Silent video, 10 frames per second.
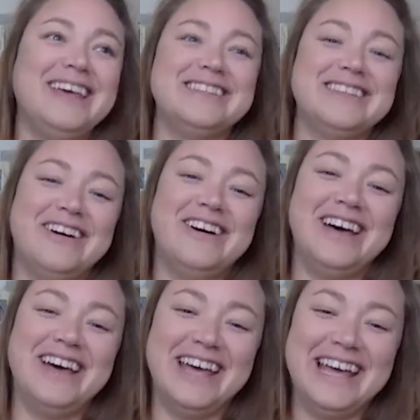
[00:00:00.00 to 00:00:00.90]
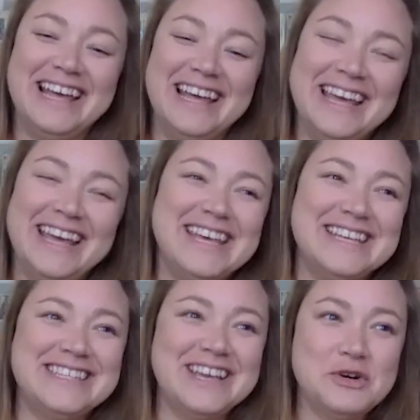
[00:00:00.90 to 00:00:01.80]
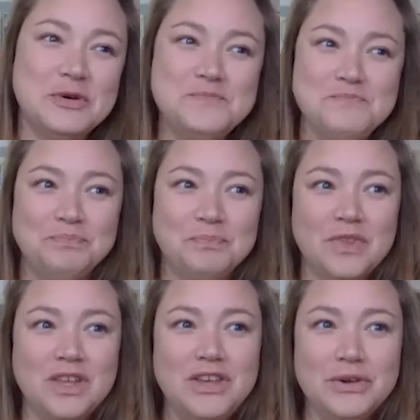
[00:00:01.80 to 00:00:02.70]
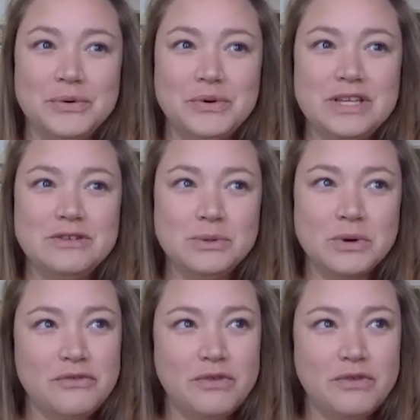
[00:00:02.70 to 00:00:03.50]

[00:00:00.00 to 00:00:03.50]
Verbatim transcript: So, so you, you sort of